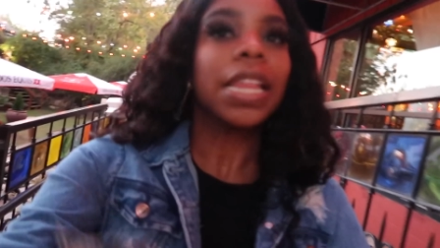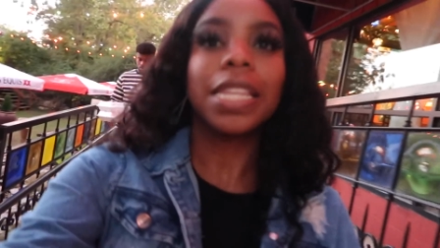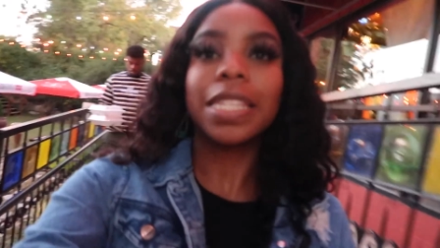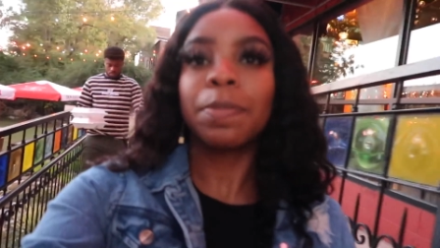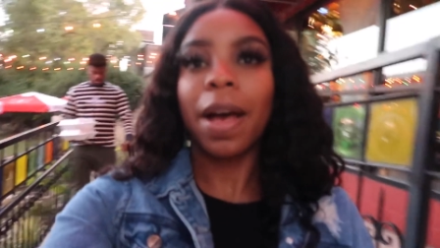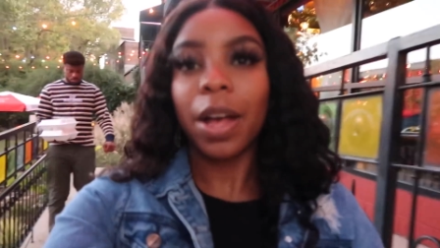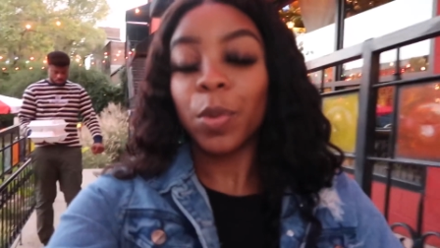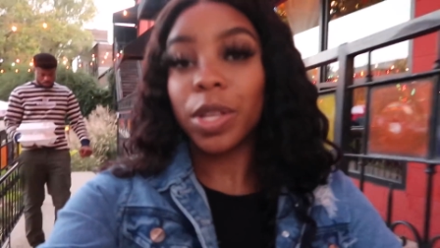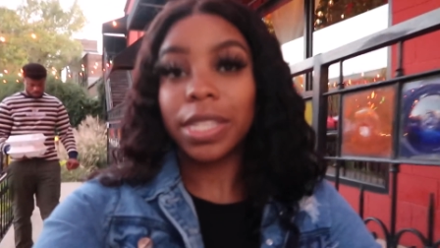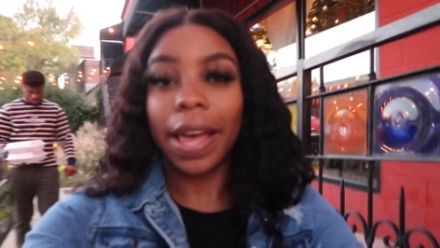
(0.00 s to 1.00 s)
This
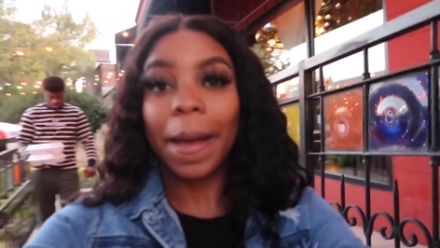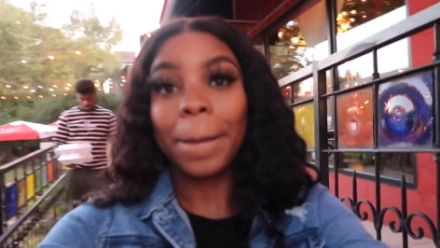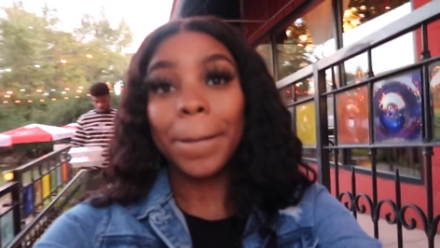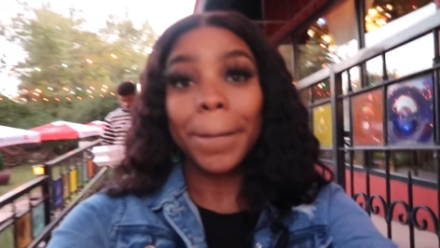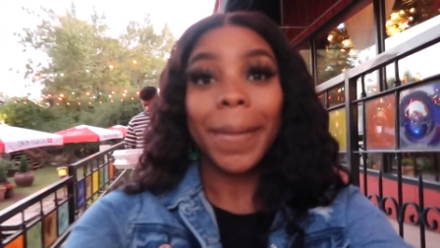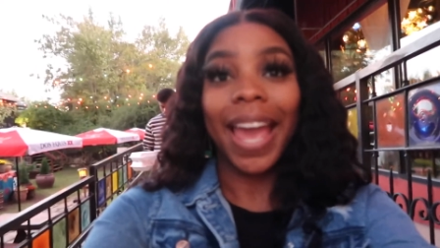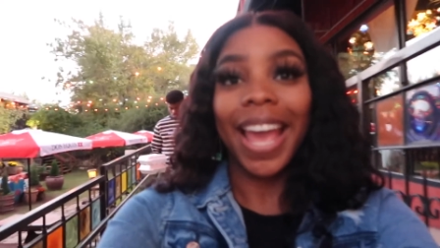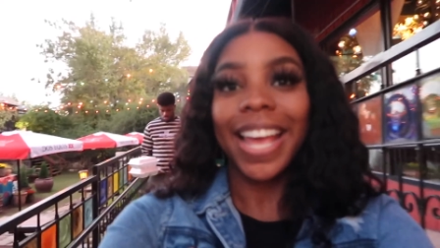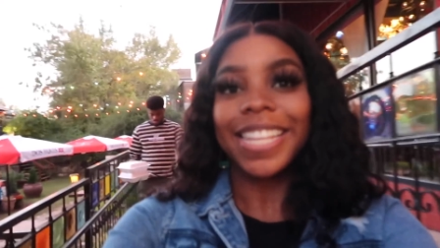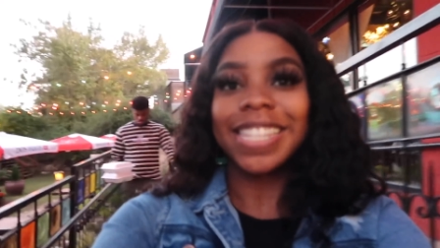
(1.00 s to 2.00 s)
spot was
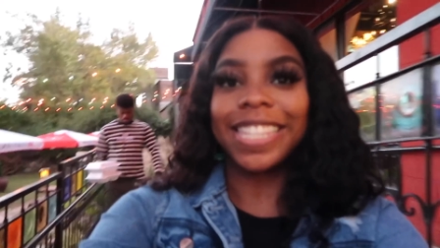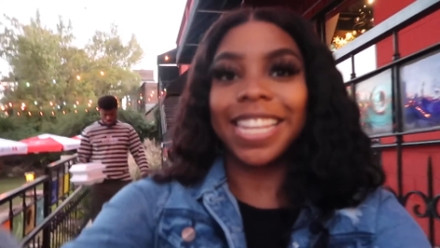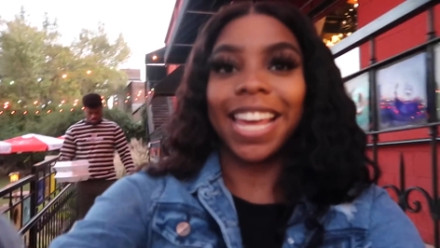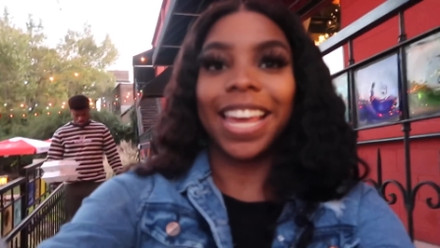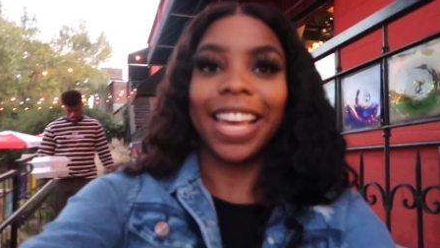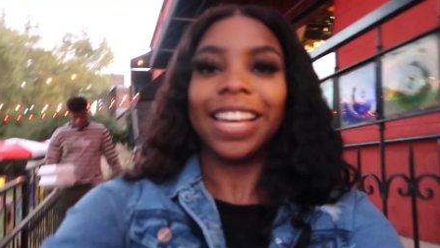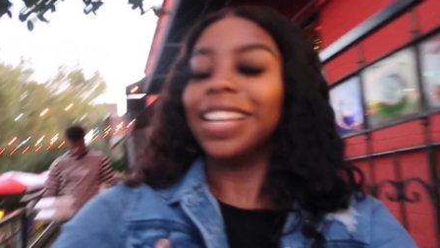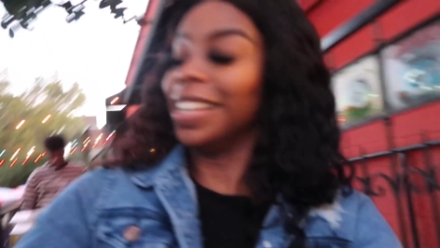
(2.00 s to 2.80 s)
amazing.